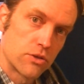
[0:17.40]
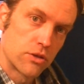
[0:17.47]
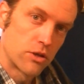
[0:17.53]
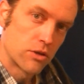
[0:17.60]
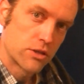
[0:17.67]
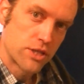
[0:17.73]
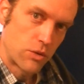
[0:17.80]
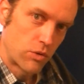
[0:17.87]
you
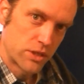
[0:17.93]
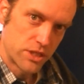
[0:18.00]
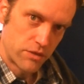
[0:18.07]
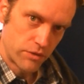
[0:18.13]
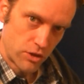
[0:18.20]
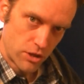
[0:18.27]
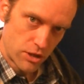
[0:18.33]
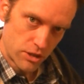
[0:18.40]
notice I wasn't
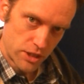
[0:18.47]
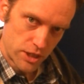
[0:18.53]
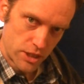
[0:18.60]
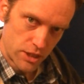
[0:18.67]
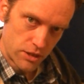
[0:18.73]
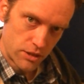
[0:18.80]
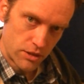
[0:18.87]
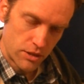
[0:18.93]
even logged
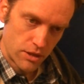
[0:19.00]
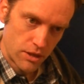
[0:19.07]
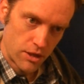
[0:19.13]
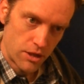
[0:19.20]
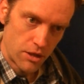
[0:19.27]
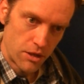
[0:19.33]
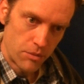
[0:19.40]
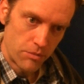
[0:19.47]
in.
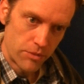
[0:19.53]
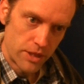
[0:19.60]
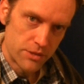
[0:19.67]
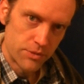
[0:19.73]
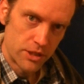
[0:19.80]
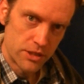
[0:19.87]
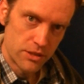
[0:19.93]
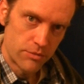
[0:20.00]
Um, that's
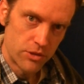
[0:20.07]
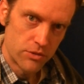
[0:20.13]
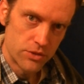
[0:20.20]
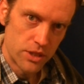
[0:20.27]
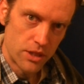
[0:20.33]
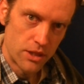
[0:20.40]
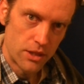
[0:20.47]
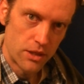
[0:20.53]
because I'm
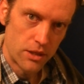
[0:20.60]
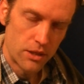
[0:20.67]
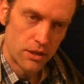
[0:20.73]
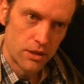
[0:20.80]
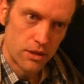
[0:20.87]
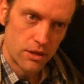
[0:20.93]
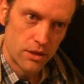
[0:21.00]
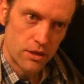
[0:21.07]
using the,
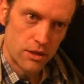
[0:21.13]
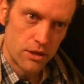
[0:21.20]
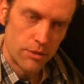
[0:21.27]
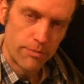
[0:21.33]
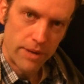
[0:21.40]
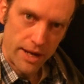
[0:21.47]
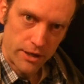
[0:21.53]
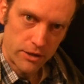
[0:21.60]
the
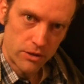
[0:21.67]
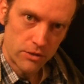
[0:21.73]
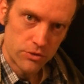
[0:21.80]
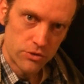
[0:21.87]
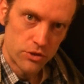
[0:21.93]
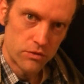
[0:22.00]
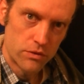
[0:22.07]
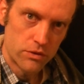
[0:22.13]
background
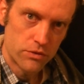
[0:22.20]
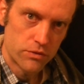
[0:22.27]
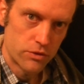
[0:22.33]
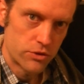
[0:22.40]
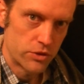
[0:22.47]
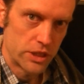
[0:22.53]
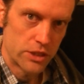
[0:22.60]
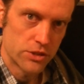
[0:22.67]
service for
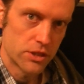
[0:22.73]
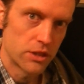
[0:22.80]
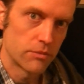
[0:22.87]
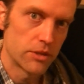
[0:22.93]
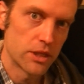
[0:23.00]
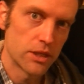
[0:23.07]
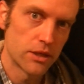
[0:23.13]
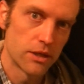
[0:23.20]
Trigger
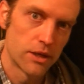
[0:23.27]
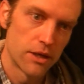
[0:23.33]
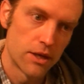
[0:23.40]
CMD.